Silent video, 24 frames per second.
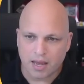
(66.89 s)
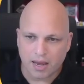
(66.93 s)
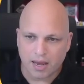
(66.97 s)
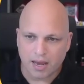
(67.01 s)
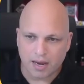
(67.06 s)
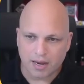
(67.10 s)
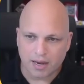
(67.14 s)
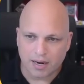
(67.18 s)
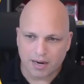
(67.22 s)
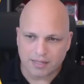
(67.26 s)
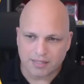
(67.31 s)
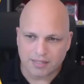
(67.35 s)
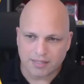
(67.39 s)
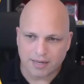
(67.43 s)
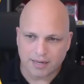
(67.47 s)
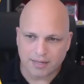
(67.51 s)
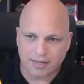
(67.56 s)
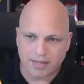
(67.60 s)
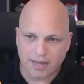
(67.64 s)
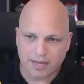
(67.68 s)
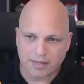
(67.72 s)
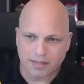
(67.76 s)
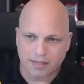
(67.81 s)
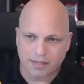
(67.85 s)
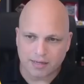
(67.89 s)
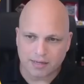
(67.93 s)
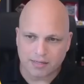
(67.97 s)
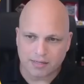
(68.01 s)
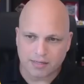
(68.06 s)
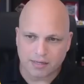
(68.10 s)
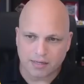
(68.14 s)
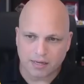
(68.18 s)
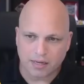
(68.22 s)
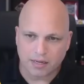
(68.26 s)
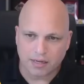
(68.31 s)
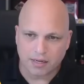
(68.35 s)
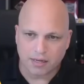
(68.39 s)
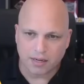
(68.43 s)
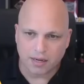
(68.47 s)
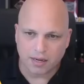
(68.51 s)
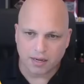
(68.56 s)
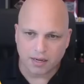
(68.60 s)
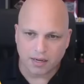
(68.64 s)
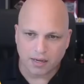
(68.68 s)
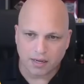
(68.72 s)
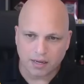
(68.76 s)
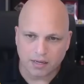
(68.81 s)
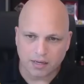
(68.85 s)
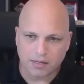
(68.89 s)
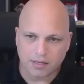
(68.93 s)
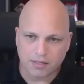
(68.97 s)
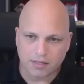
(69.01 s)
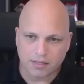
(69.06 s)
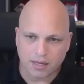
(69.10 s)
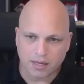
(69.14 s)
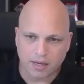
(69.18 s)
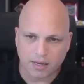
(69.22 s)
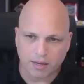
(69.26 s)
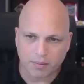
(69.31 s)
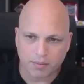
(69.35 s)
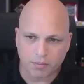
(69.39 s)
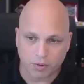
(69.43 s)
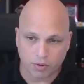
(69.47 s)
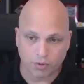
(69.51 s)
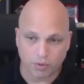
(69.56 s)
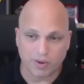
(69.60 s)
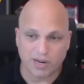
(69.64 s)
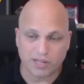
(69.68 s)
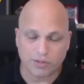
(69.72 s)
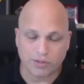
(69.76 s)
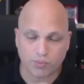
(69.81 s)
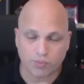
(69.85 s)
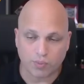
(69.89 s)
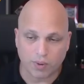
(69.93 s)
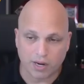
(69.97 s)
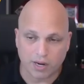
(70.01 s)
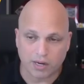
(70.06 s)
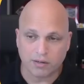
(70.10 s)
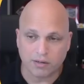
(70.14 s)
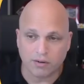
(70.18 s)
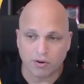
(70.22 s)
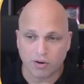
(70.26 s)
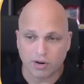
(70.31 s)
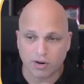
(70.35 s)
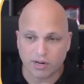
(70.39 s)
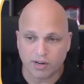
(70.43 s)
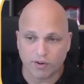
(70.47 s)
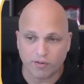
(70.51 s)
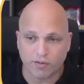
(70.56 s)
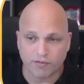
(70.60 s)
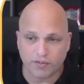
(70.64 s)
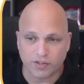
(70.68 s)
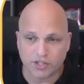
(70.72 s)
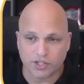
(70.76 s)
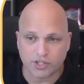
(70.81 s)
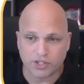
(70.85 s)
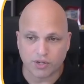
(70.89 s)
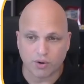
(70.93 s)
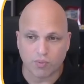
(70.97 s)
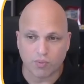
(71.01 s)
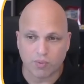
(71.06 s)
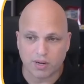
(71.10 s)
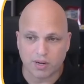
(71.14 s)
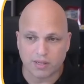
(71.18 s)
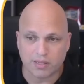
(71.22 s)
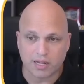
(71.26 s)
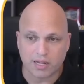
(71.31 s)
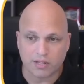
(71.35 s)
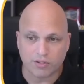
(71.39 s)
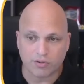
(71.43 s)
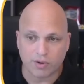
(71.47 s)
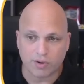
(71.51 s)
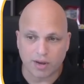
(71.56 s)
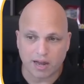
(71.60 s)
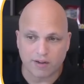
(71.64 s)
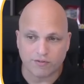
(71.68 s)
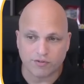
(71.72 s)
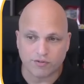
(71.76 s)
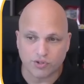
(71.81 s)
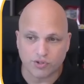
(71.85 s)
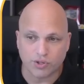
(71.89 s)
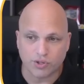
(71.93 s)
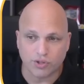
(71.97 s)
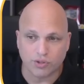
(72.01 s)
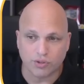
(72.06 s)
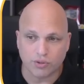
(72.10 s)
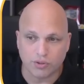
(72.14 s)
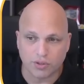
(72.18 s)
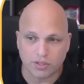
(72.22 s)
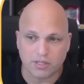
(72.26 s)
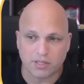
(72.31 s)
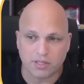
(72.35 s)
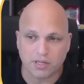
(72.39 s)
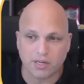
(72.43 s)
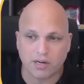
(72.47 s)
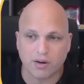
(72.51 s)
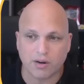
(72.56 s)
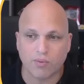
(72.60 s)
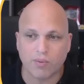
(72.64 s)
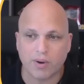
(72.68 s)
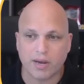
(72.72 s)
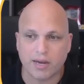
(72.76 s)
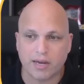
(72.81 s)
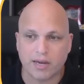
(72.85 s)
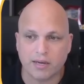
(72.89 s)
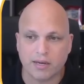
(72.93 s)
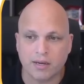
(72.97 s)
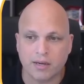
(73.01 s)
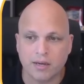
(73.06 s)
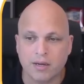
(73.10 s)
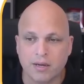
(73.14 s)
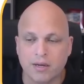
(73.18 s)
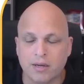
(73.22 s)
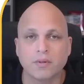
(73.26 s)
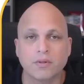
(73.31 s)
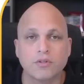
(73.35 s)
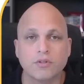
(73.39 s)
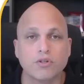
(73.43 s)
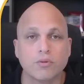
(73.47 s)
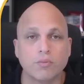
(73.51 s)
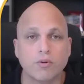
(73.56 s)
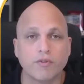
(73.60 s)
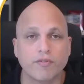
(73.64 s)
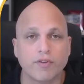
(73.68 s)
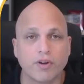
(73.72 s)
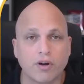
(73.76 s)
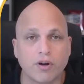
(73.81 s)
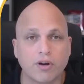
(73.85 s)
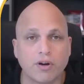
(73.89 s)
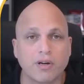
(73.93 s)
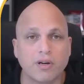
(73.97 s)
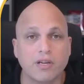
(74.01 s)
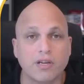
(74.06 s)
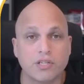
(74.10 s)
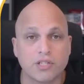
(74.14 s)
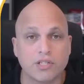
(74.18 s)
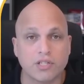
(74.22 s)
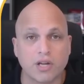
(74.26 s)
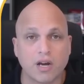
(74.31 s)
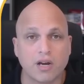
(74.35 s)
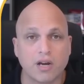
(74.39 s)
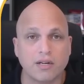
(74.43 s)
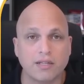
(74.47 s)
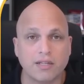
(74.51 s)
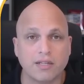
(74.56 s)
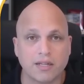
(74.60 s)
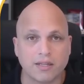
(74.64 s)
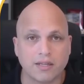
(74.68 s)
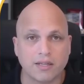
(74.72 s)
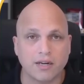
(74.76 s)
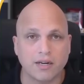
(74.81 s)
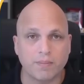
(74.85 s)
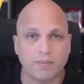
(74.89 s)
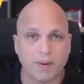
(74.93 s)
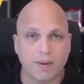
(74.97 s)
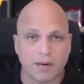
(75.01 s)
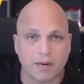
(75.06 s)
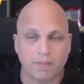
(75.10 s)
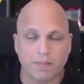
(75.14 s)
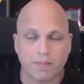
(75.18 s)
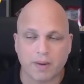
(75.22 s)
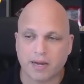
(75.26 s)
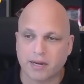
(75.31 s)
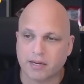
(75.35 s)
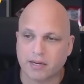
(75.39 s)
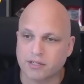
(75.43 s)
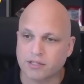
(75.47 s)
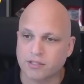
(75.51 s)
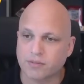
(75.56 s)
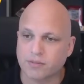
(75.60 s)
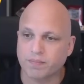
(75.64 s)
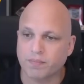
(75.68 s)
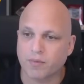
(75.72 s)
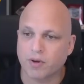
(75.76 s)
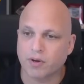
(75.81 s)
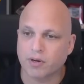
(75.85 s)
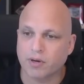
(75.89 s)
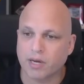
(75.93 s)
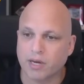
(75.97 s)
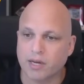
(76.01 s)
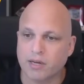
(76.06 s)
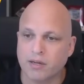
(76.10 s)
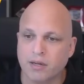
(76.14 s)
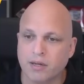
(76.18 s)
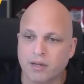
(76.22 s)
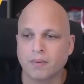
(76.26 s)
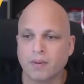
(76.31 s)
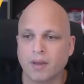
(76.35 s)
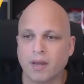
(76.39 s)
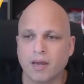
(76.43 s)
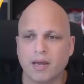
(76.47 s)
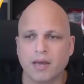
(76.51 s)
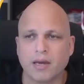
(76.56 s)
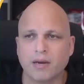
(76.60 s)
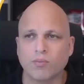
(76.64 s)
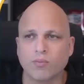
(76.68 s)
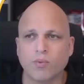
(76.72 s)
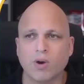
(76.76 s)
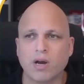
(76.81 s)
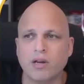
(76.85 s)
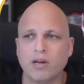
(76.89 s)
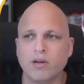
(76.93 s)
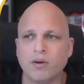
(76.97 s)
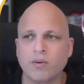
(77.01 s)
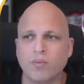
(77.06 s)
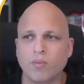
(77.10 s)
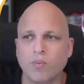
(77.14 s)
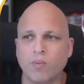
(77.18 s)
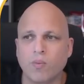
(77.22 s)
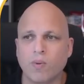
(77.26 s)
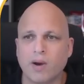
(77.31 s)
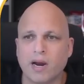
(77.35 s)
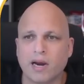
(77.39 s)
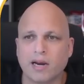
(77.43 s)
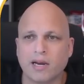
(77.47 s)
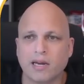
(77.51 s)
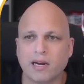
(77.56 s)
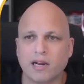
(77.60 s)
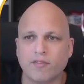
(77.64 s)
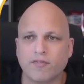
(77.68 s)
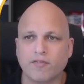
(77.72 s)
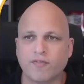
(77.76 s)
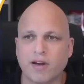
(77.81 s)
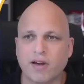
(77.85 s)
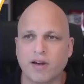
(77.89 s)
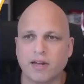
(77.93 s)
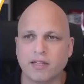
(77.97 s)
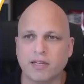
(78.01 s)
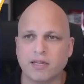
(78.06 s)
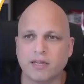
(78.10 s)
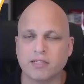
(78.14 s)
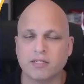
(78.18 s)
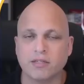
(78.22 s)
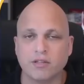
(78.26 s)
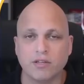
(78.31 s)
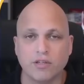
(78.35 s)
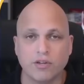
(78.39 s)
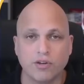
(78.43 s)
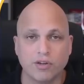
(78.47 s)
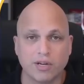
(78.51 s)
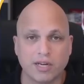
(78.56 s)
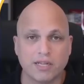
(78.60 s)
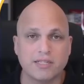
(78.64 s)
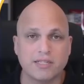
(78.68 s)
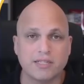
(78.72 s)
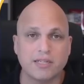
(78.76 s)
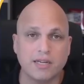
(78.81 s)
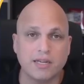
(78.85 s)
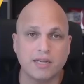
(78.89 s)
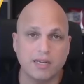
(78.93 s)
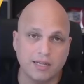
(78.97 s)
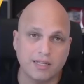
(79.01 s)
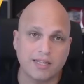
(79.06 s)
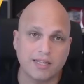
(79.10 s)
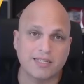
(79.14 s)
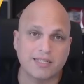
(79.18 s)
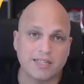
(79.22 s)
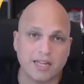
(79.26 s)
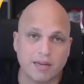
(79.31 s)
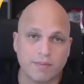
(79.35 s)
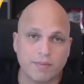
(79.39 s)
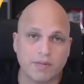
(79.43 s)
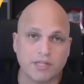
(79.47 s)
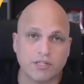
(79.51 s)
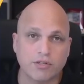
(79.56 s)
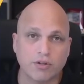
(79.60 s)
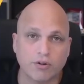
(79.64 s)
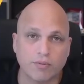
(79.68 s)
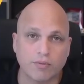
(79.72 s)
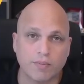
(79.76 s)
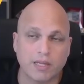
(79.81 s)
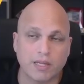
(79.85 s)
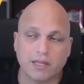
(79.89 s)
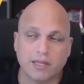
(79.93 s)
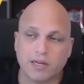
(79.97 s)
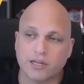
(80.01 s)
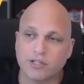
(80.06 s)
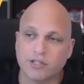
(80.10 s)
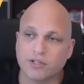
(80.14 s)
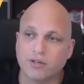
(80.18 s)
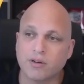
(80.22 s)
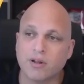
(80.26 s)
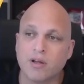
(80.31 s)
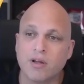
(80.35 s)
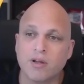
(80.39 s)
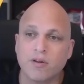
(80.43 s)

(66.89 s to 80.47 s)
And let's say that this key is the current one or the official one that you have to use in a way to move it on installing the third-party package. Okay. And Wally, where can I find this? You can see in the Zabbix documentation.